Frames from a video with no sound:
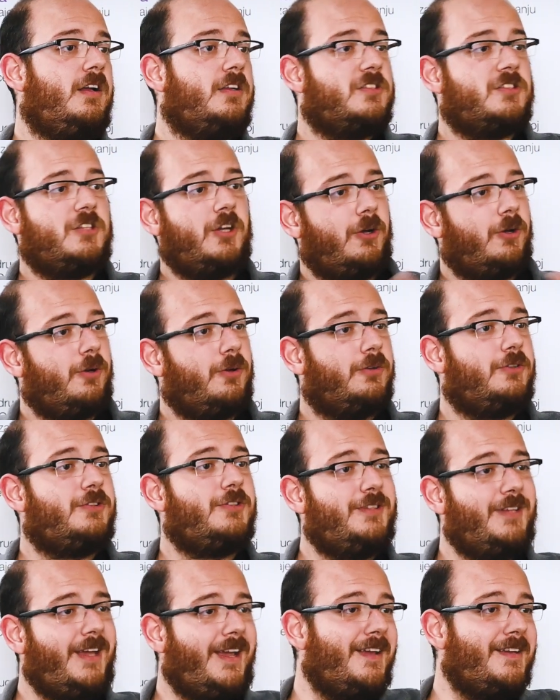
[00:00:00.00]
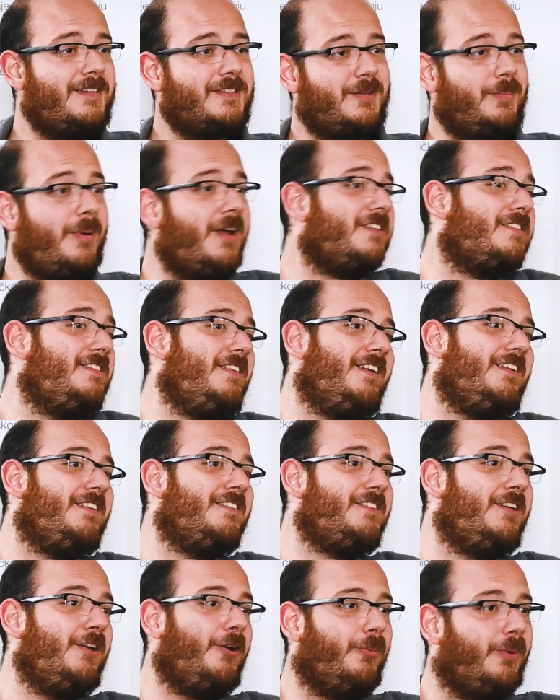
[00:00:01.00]
So today, Sebastian
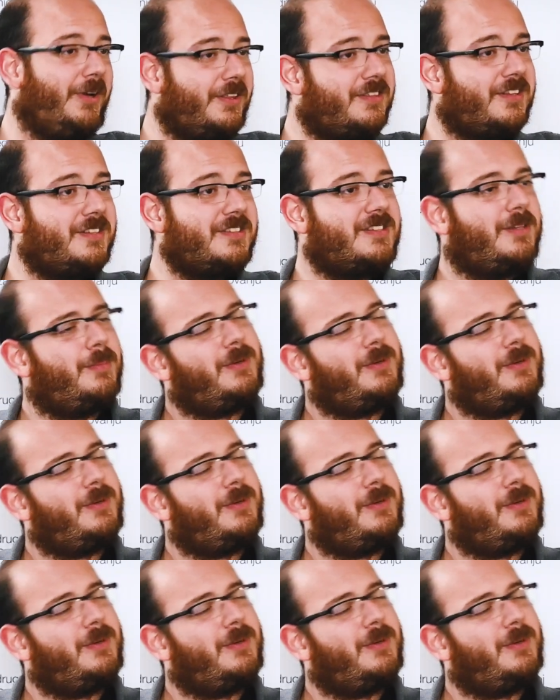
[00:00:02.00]
is here with us.